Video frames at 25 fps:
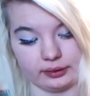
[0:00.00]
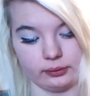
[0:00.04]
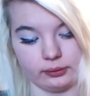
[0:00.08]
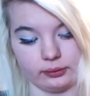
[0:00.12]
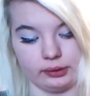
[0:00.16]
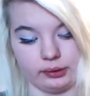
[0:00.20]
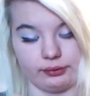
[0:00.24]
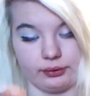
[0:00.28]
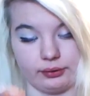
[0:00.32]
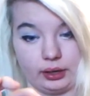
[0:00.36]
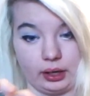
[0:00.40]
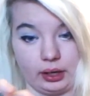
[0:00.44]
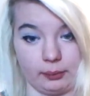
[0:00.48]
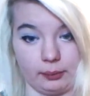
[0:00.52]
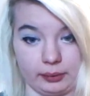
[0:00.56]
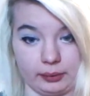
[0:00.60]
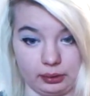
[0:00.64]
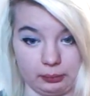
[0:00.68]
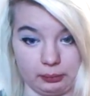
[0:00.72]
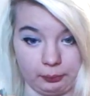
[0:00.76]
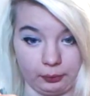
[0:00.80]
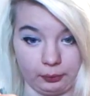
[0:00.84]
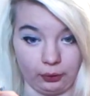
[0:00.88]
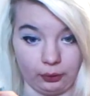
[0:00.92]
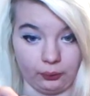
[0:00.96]
it will either come in
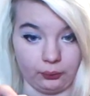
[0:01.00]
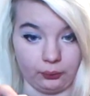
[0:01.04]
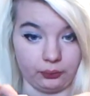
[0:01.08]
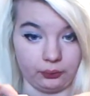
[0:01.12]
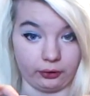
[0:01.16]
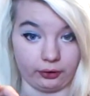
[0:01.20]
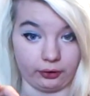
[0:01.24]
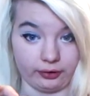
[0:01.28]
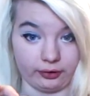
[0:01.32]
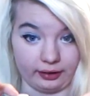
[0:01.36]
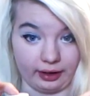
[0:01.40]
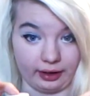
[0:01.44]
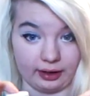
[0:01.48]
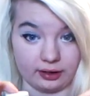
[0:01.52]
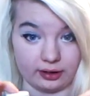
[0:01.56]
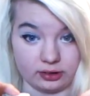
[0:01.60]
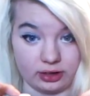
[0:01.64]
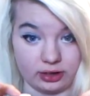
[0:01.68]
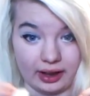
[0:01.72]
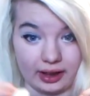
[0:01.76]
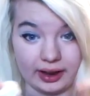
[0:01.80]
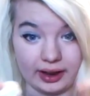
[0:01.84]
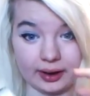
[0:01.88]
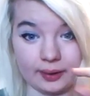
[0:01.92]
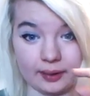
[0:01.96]
a bottle or a
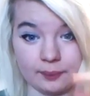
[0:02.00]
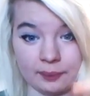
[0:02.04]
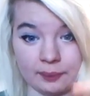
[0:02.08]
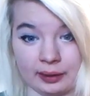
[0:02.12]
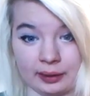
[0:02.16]
sachet,